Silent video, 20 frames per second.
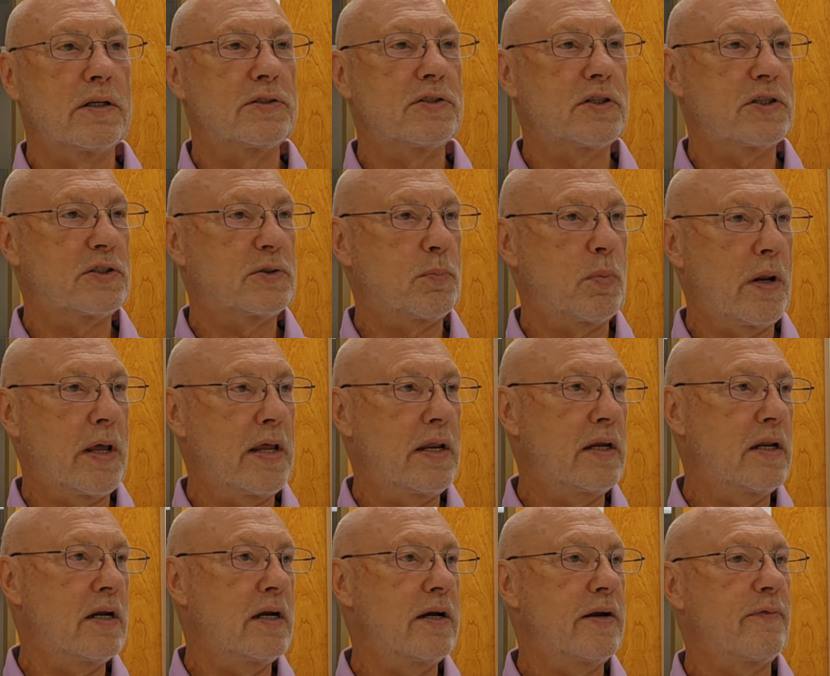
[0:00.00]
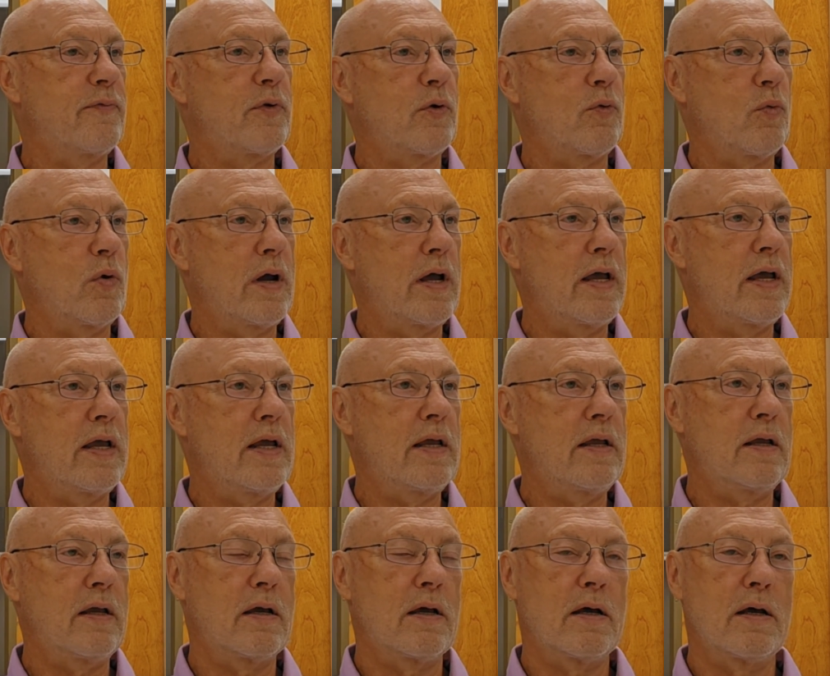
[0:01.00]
is explained in a different way.